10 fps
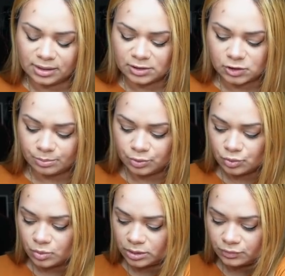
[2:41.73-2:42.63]
this blue
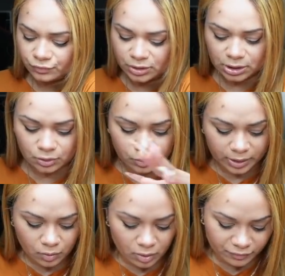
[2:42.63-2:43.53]
one really
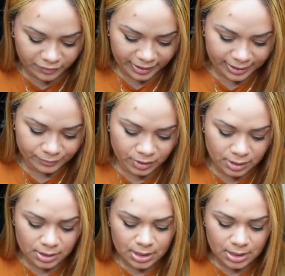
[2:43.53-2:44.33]
quick off camera.